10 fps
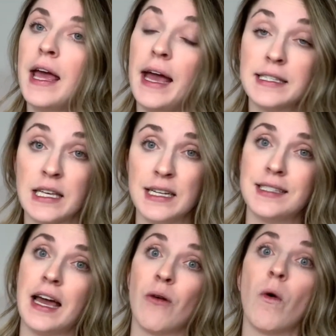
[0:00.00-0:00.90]
It's going to
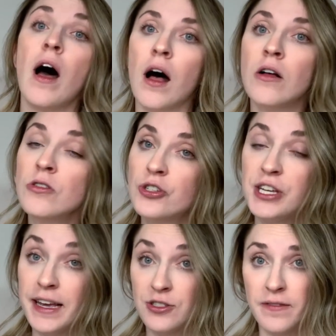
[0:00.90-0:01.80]
say, well,
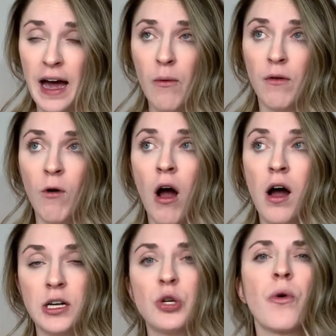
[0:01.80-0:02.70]
she answered that one
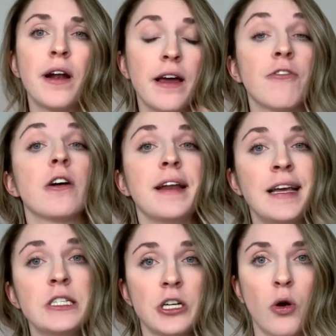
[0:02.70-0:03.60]
wrong, so we're going to give her an
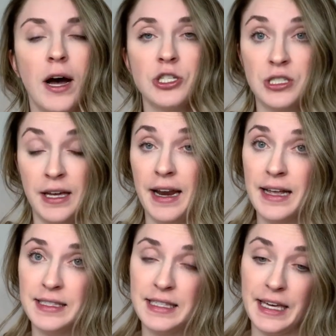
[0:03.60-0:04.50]
easier question
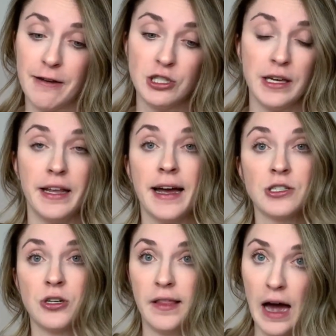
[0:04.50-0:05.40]
and see if she can
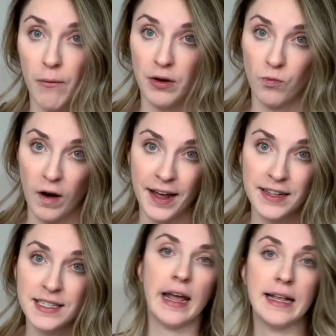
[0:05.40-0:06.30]
answer that one
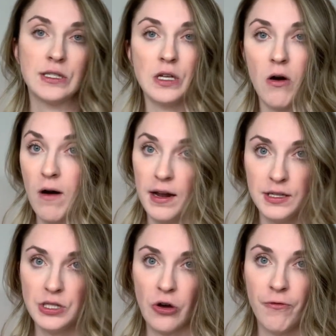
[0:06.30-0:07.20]
right, and so on
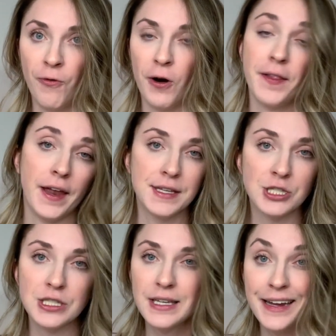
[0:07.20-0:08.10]
and so forth. And it's
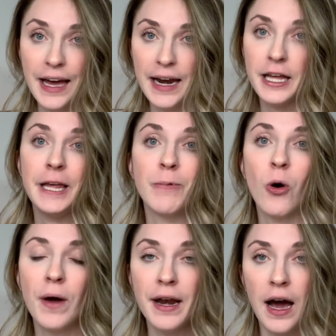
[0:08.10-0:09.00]
just going to kind of keep
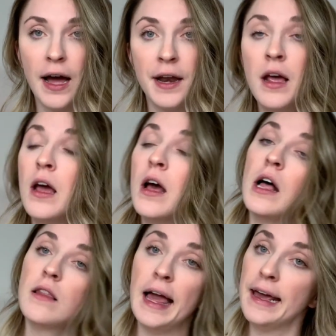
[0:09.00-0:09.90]
going on
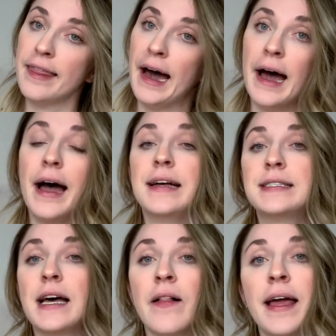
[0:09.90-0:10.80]
like that
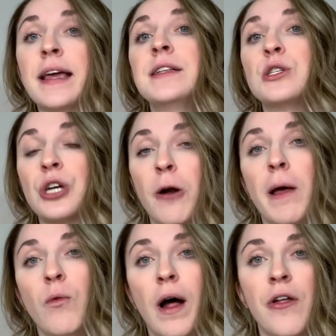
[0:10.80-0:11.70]
until it can
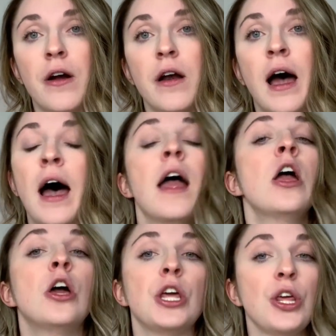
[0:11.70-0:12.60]
determine whether or not
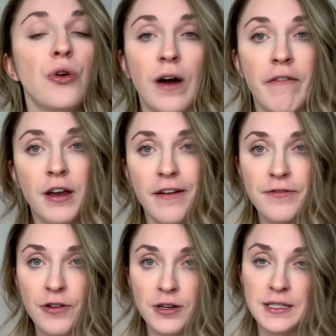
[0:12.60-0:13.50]
you have
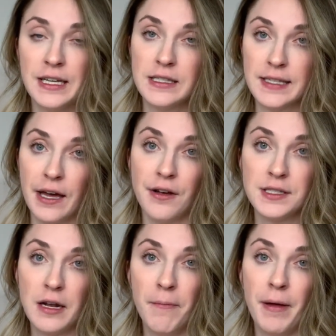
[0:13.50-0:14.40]
enough nursing skills
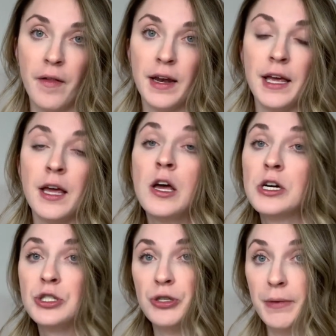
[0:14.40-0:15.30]
and ability
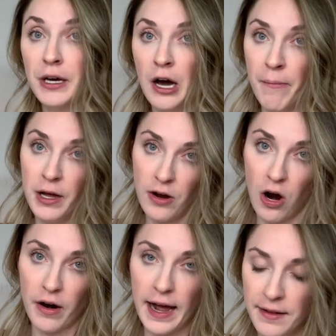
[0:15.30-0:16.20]
to become an
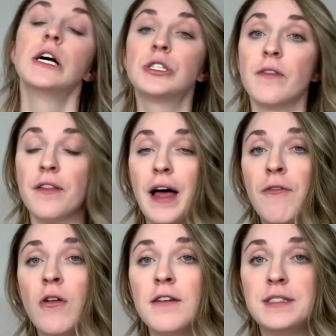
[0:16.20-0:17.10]
RN. So the
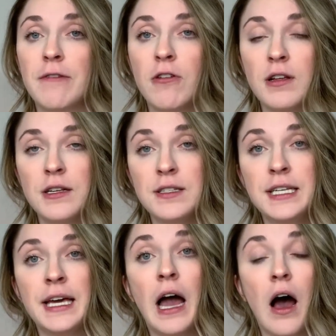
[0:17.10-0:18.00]
level of
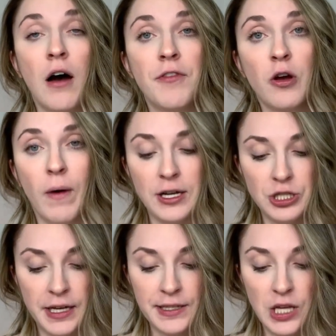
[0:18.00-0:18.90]
difficulty of the
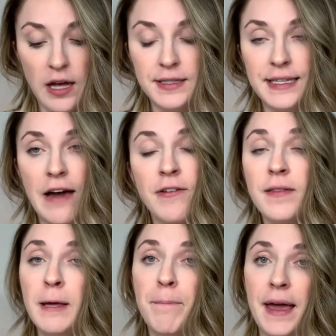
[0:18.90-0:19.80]
questions is
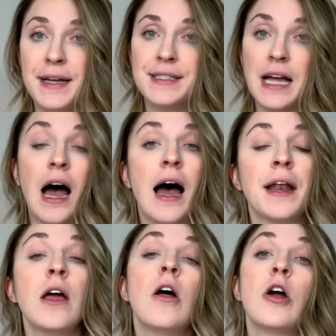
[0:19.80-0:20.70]
definitely based
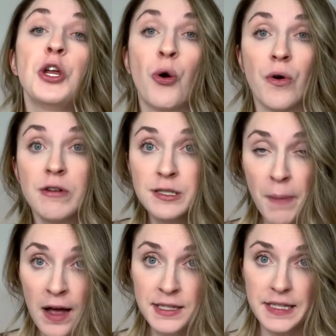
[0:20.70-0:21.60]
on your
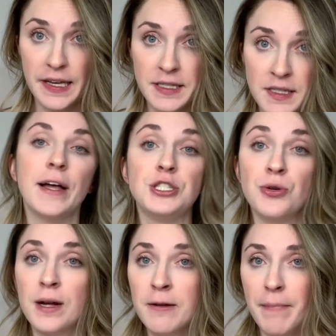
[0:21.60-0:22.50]
responses. I do
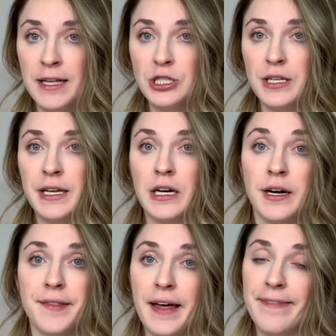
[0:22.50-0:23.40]
want to mention
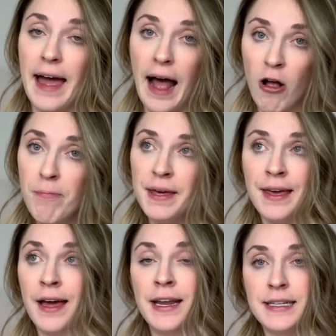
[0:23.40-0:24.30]
here that the
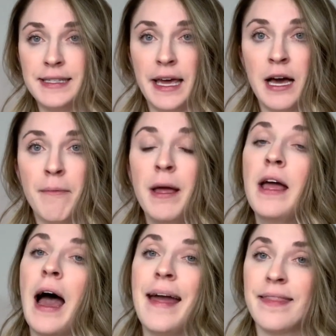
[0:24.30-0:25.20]
LPN exam, I